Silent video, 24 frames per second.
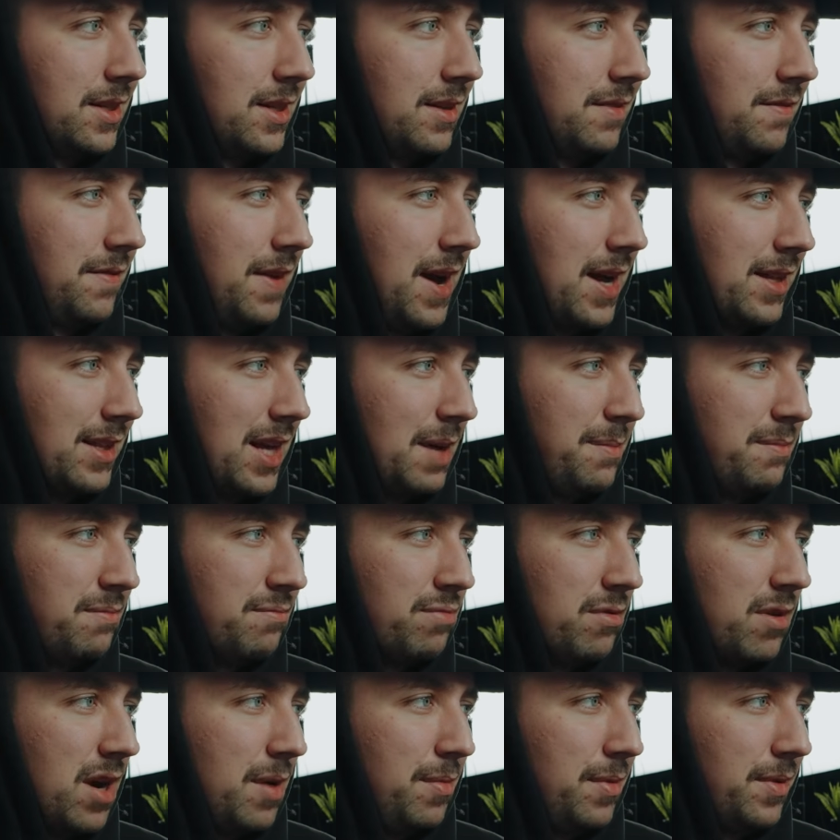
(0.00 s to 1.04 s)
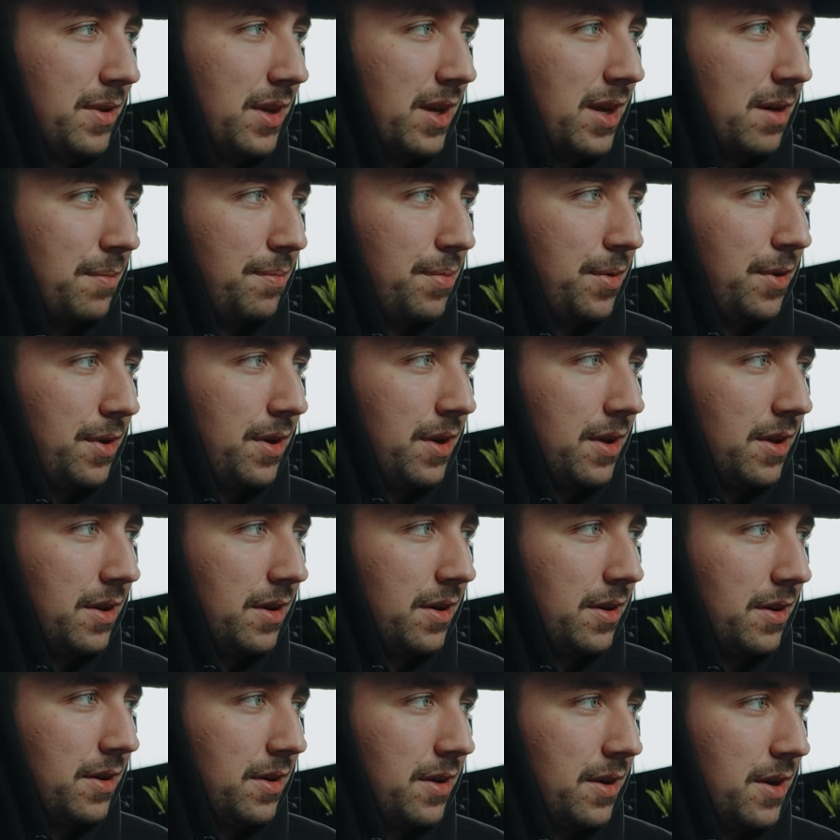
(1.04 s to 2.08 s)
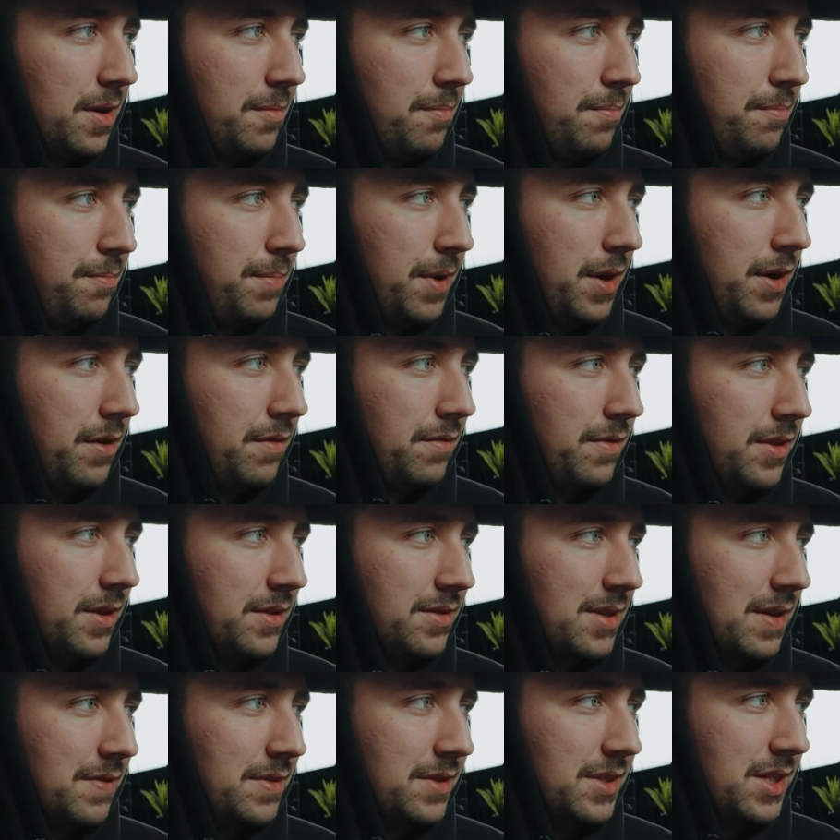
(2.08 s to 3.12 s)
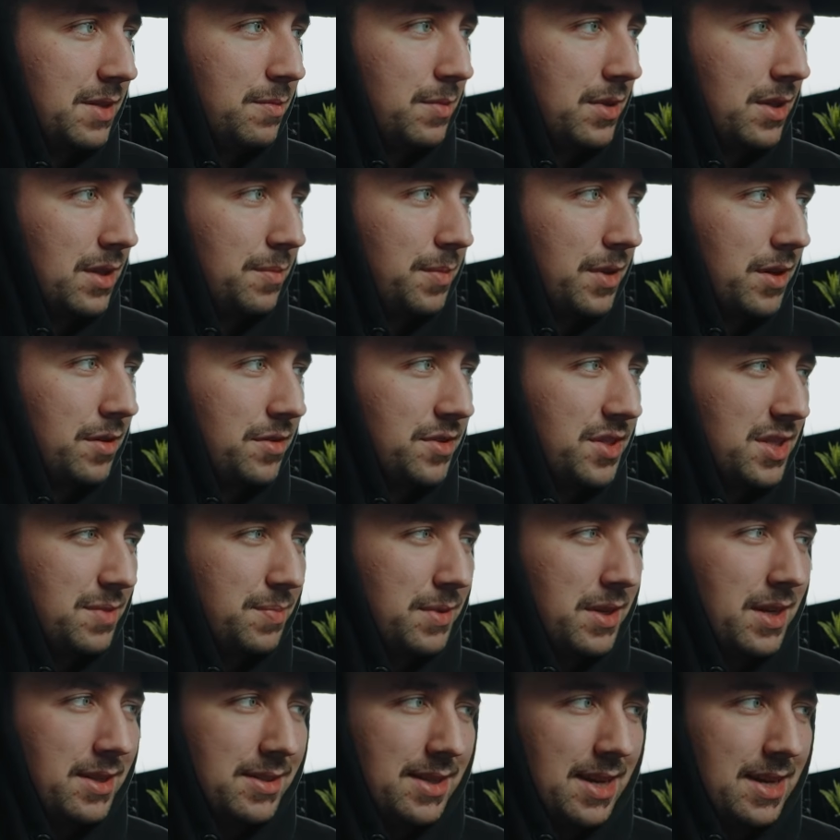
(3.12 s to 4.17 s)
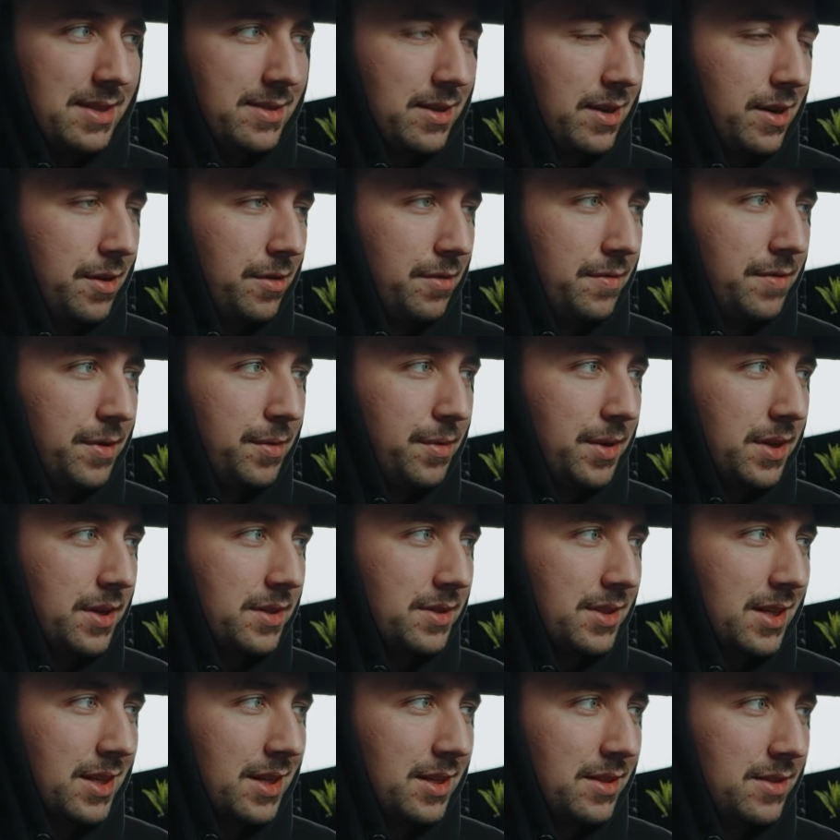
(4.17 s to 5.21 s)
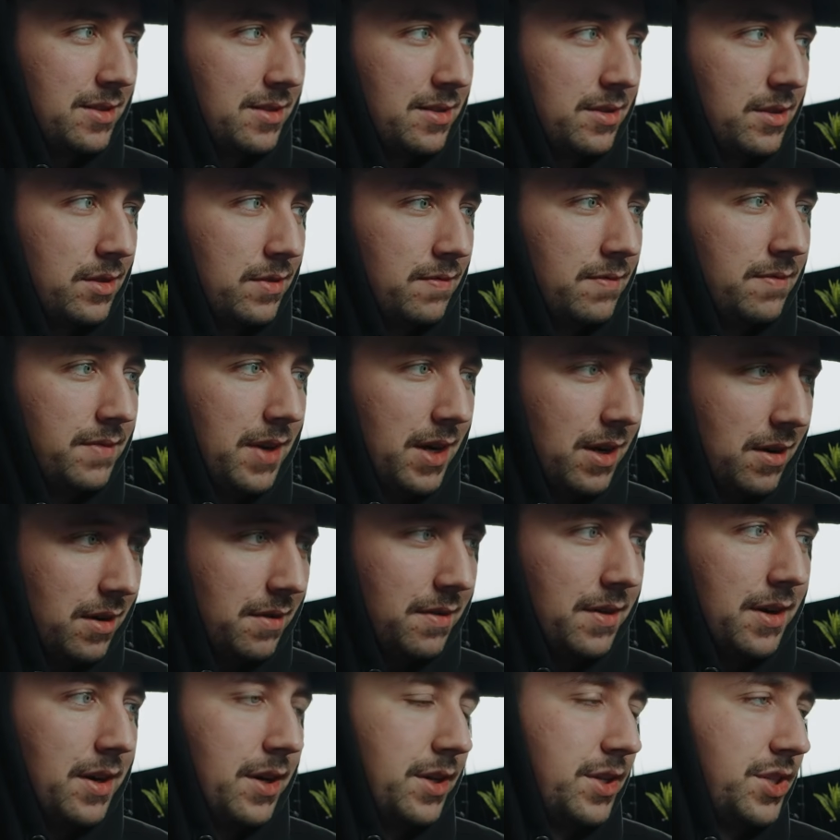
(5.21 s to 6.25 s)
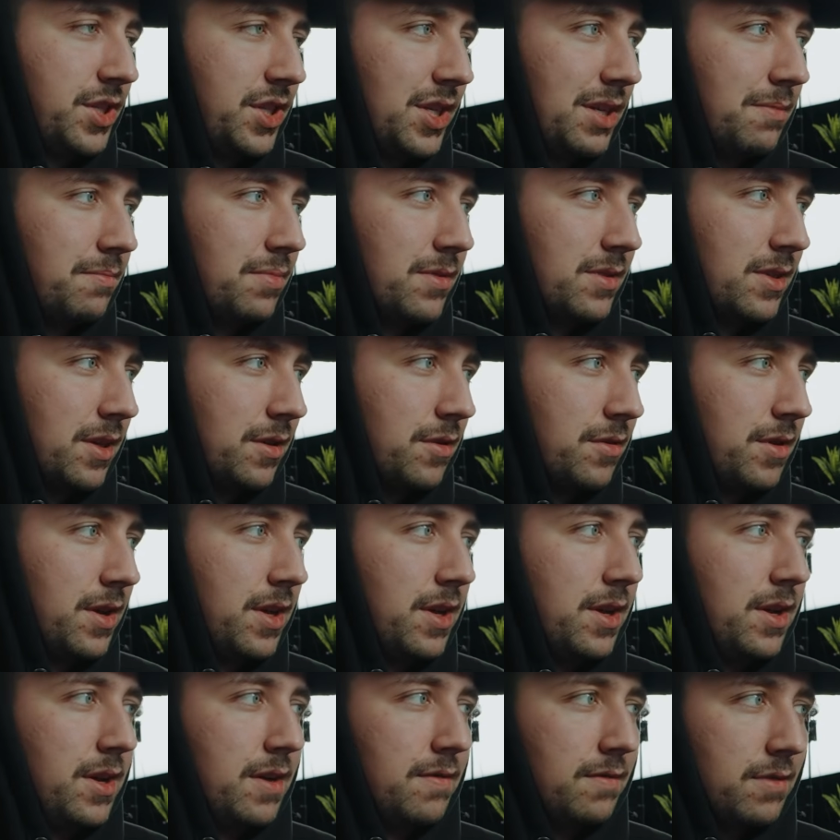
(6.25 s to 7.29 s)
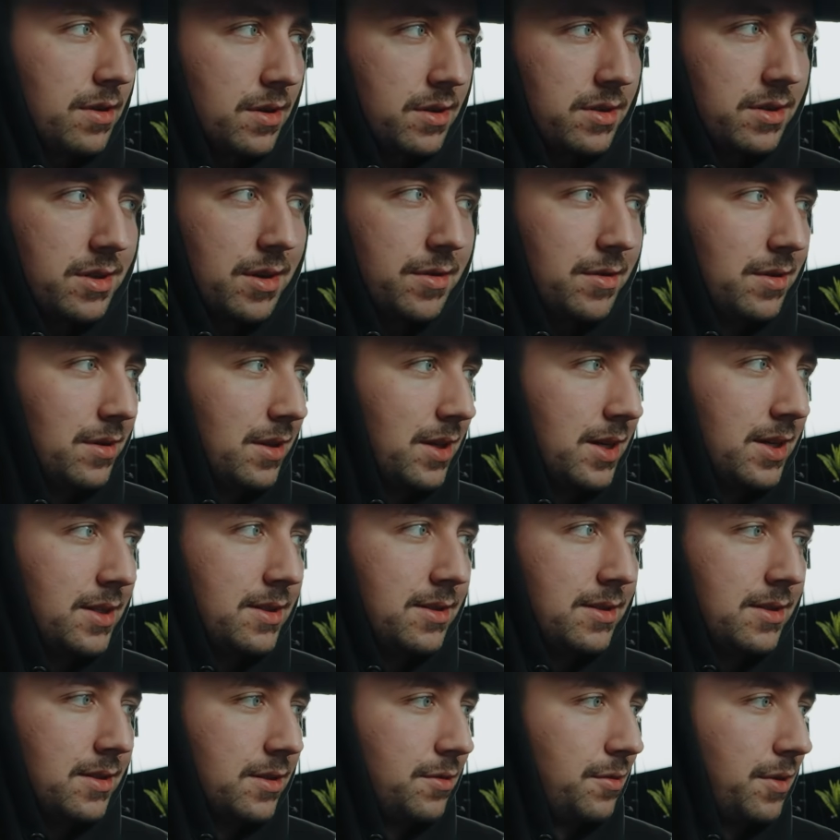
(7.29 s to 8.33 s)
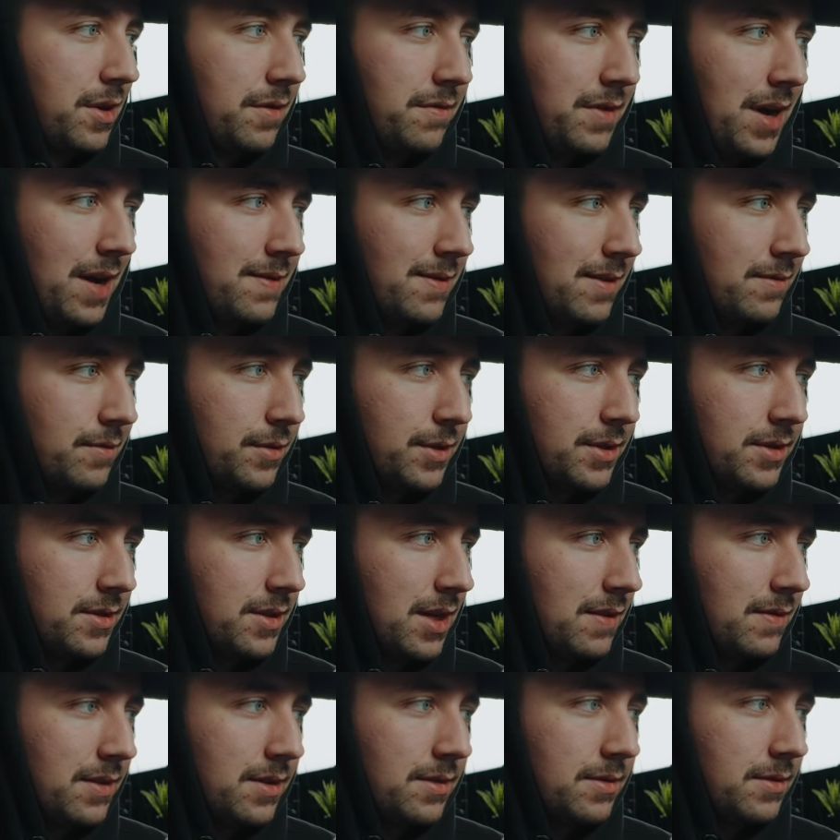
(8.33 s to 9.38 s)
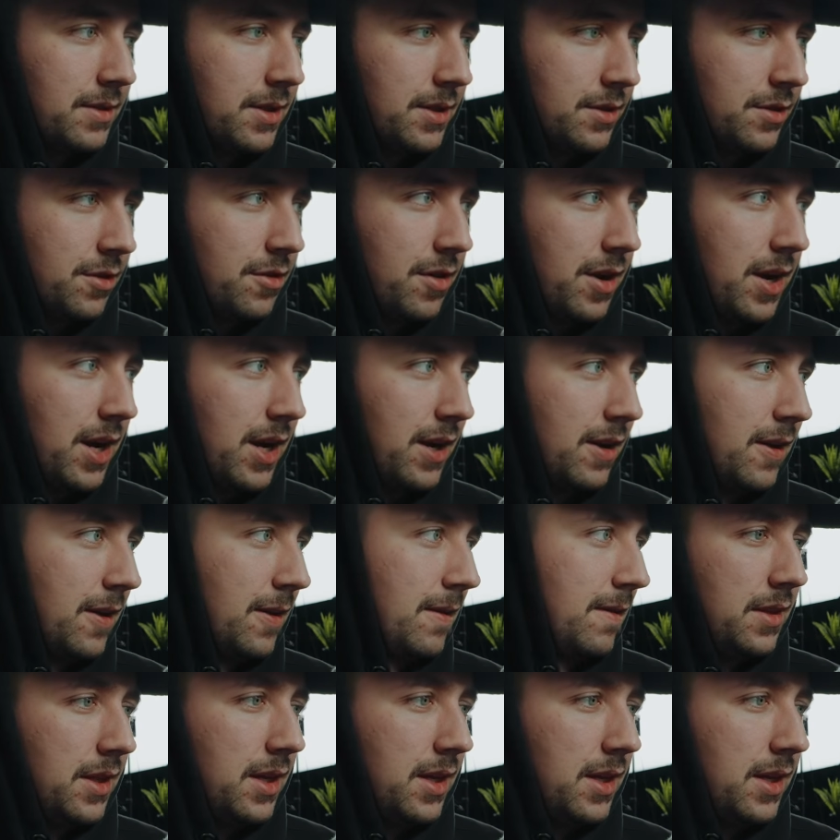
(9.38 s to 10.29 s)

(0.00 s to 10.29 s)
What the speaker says: In fact, I'm probably gonna put it above the 17mm just because it has autofocus and it's very, very cheap. So for a starter lens, the 25 f1.7 is great.